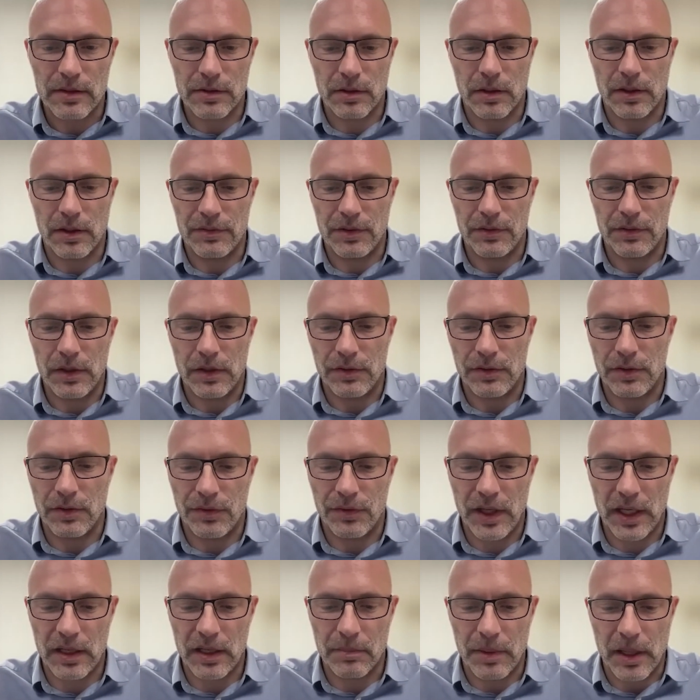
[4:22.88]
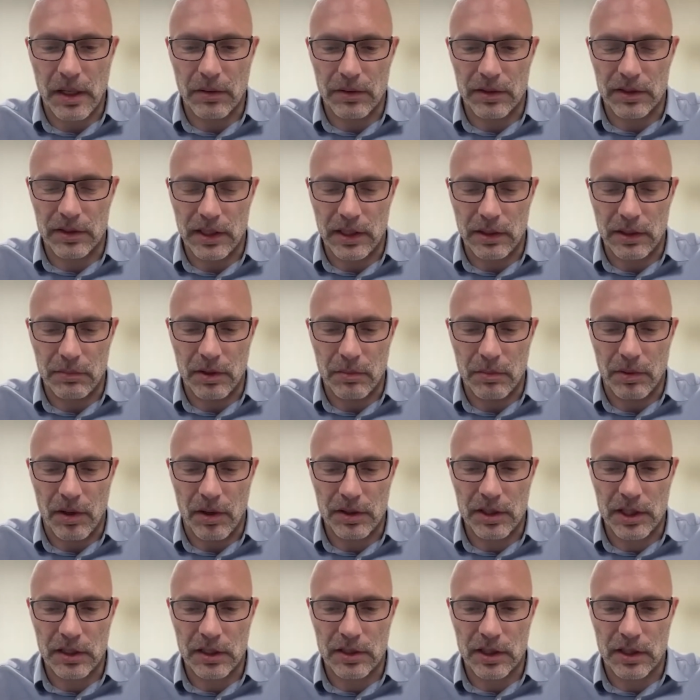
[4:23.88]
if you think about the
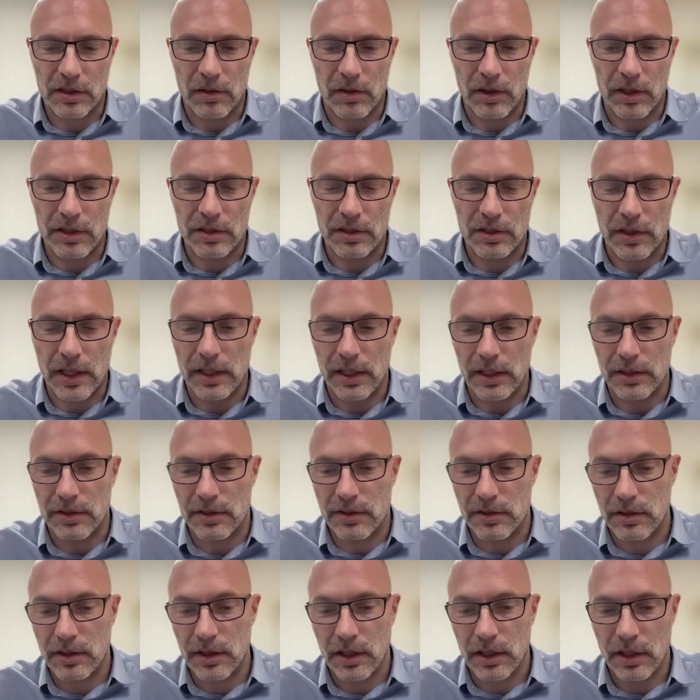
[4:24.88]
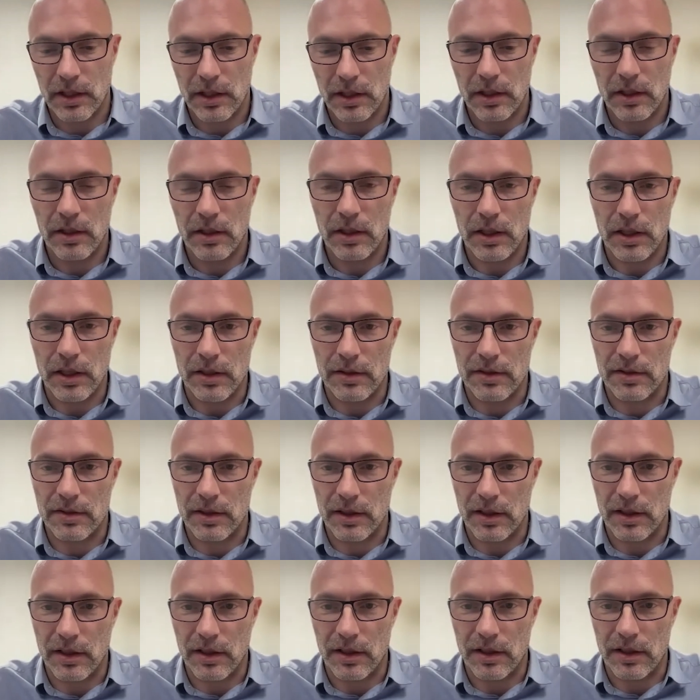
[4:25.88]
blockchain technology, right, it's
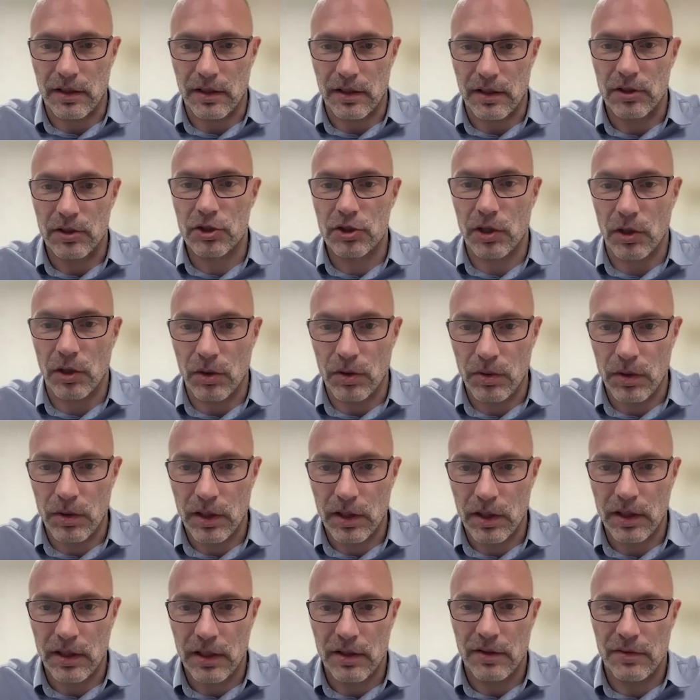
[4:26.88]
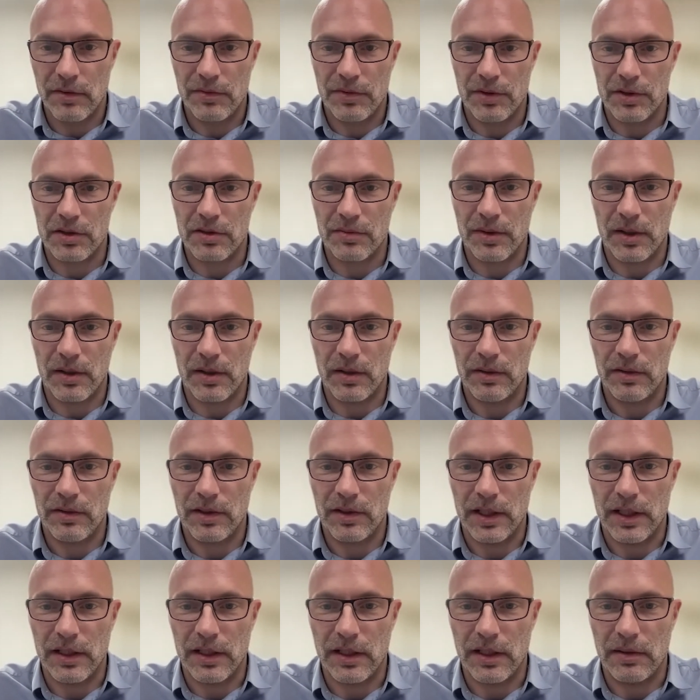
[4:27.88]
slow, first of all,
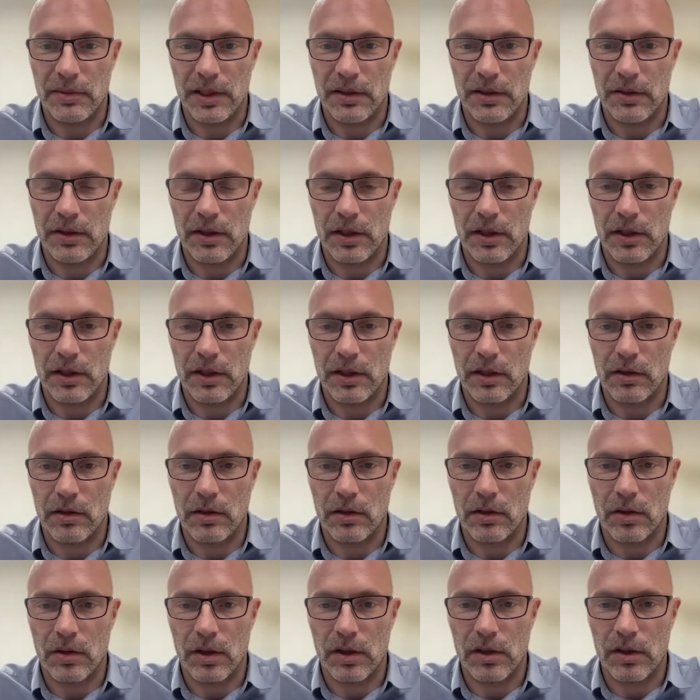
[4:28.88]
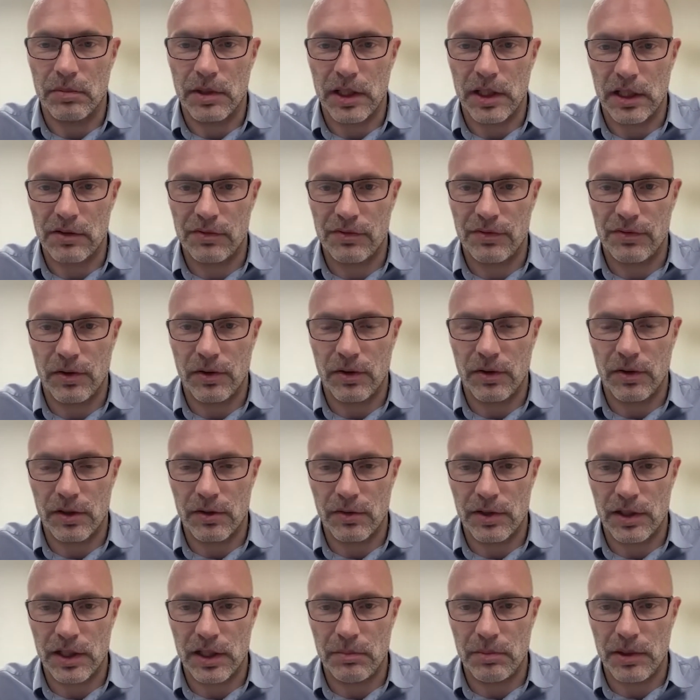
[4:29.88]
right? I mean, Concordium takes
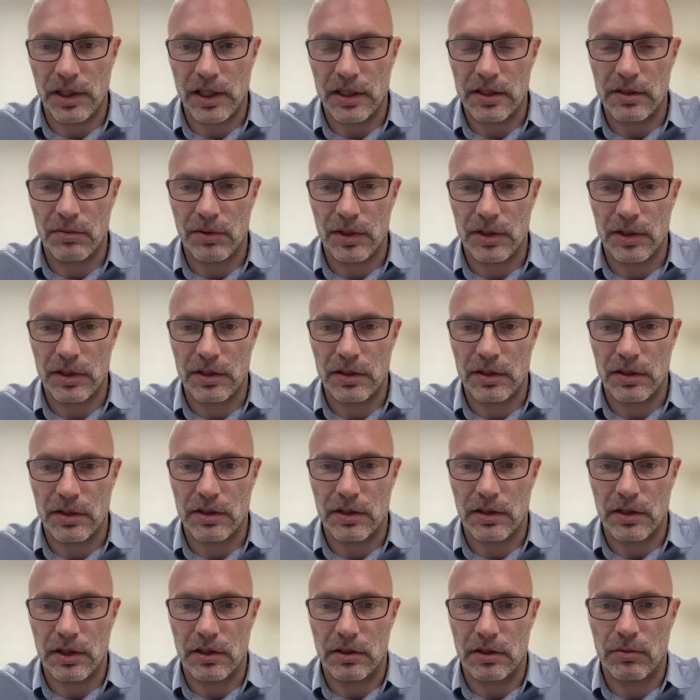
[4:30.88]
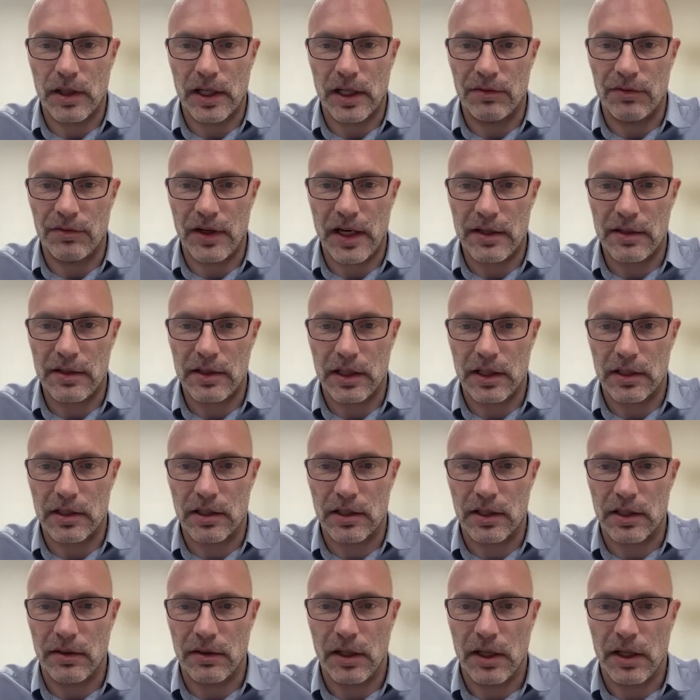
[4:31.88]
400 TPS, which is quite fast,
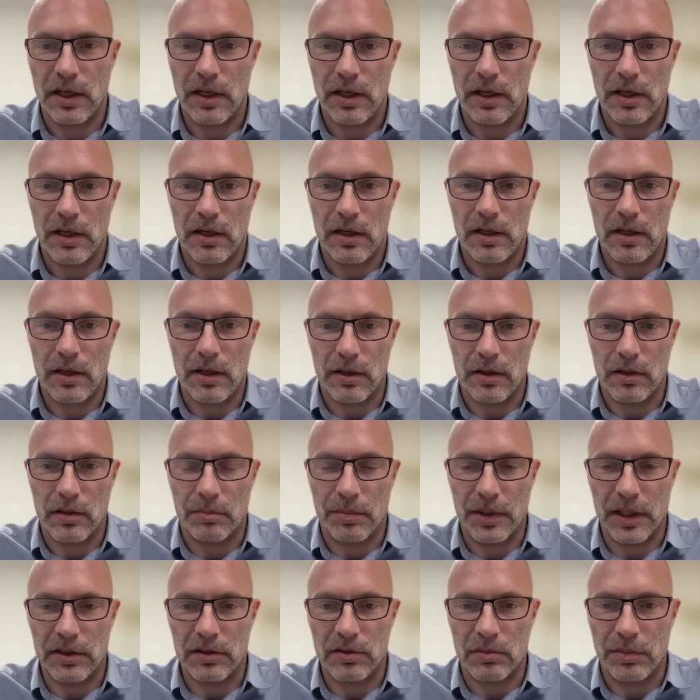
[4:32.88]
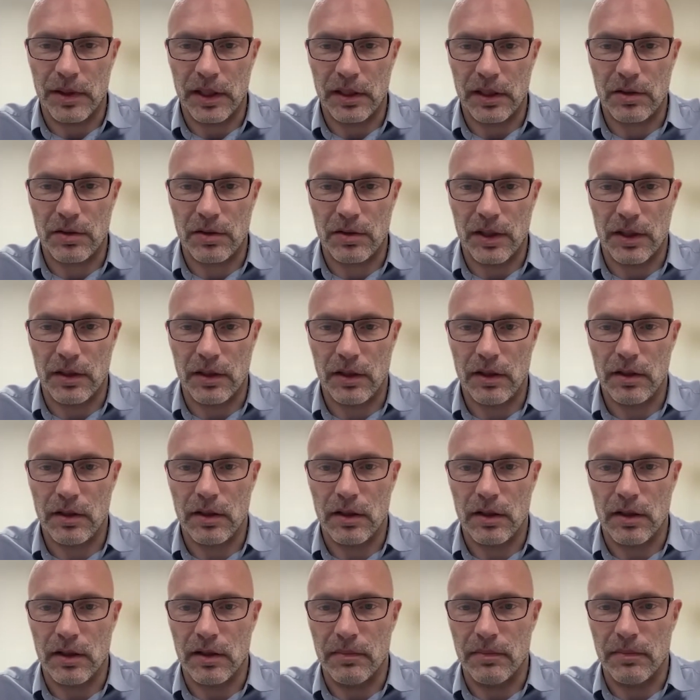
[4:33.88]
actually, compared to Bitcoin
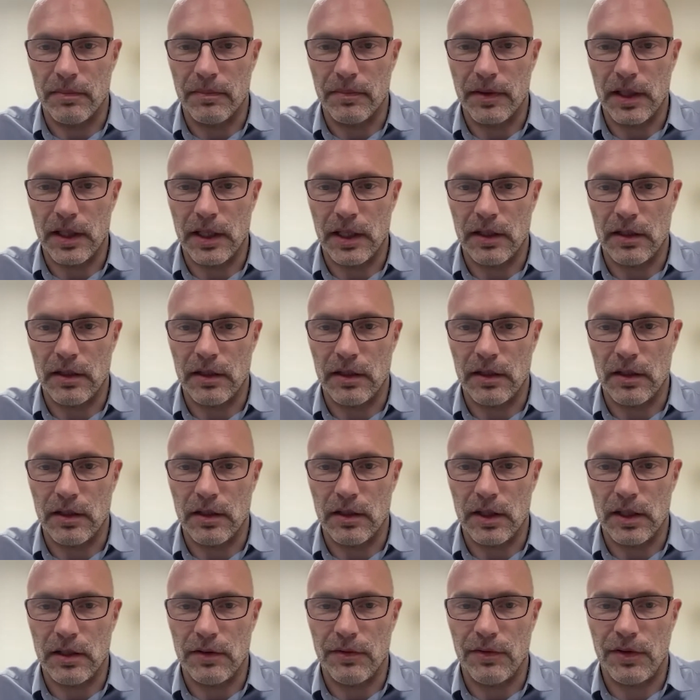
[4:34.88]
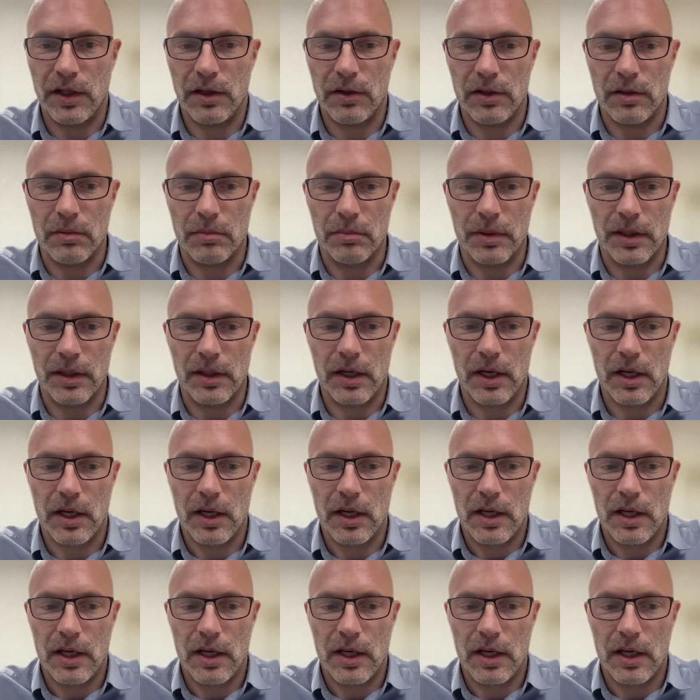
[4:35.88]
and Ethereum. But